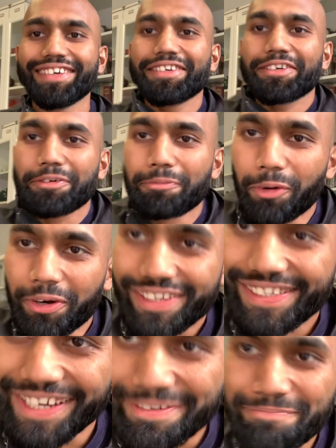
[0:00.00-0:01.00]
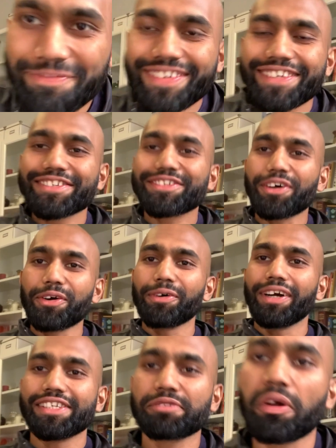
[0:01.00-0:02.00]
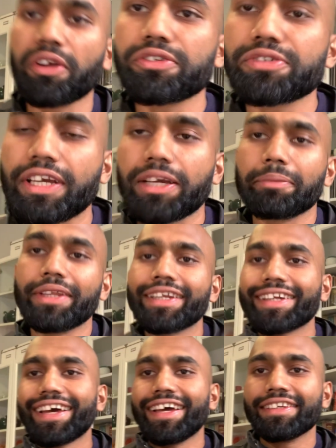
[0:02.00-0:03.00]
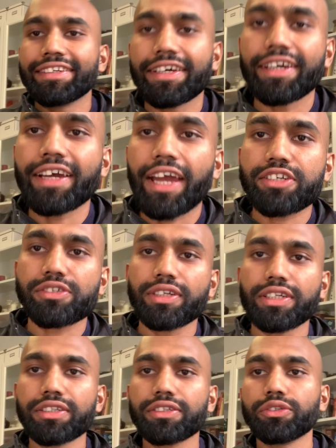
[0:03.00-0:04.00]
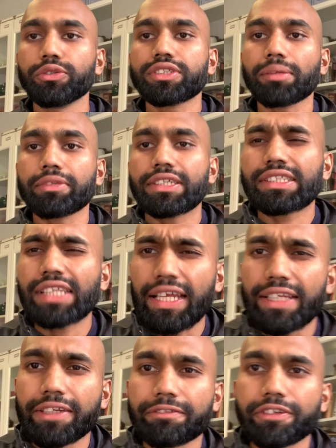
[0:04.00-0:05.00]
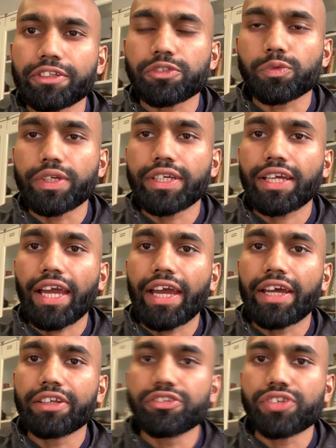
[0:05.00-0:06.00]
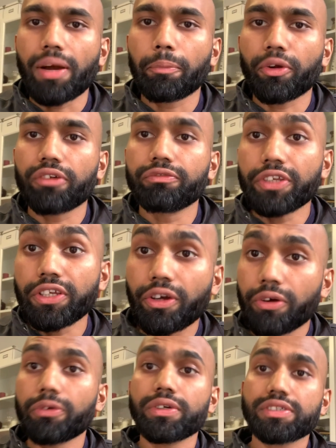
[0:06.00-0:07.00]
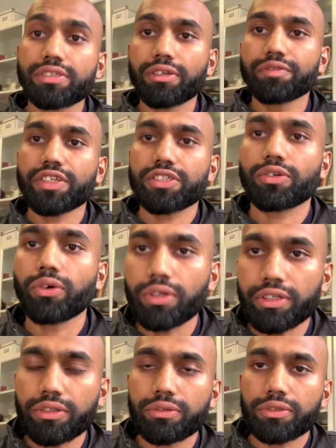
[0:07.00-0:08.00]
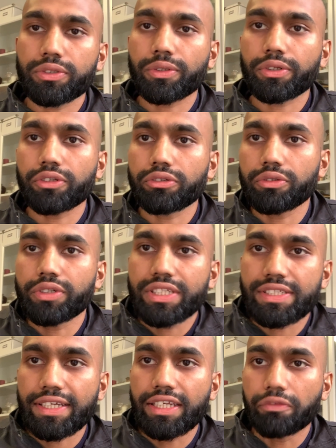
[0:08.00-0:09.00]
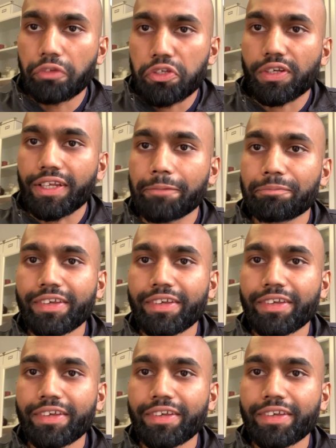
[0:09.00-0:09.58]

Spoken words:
Good morning, team. So I just wanted to take a minute and actually do something slightly different this week and jump on a video instead of just calling you or talking to you each individually,